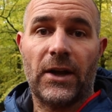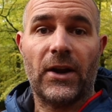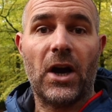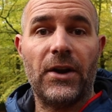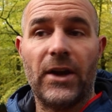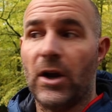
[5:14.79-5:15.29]
And
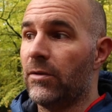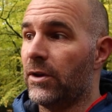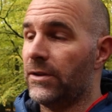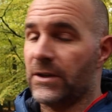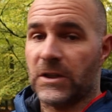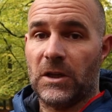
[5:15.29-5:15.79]
I know
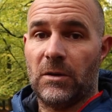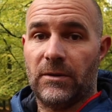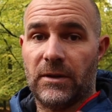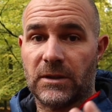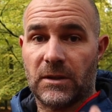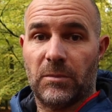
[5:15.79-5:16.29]
that there's going
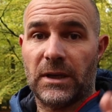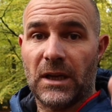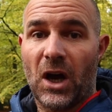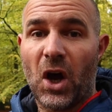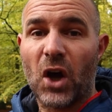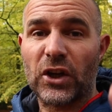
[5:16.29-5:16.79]
to
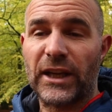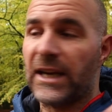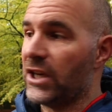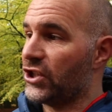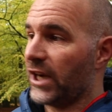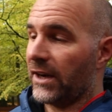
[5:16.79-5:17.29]
be hardly
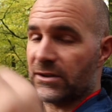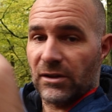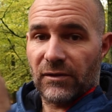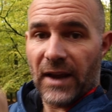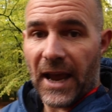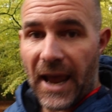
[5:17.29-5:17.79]
any chance
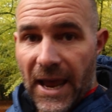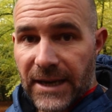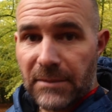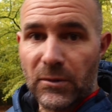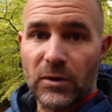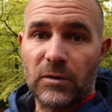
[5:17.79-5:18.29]
of
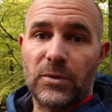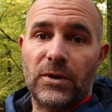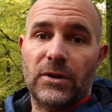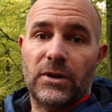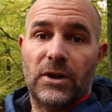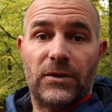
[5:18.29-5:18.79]
any
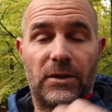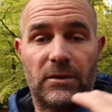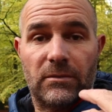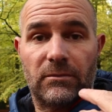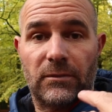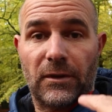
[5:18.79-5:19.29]
movement, and
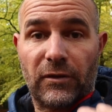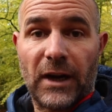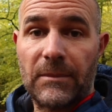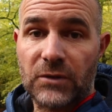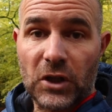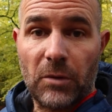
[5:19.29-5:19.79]
the
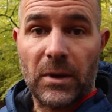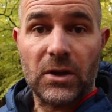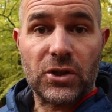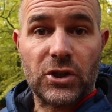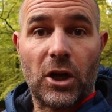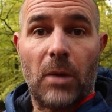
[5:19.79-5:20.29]
frame's going to be
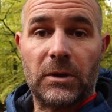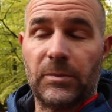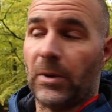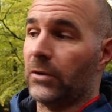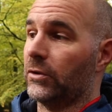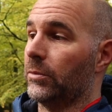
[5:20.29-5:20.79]
as sharp as
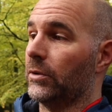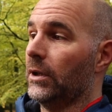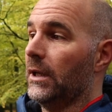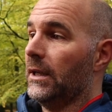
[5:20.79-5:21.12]
possible.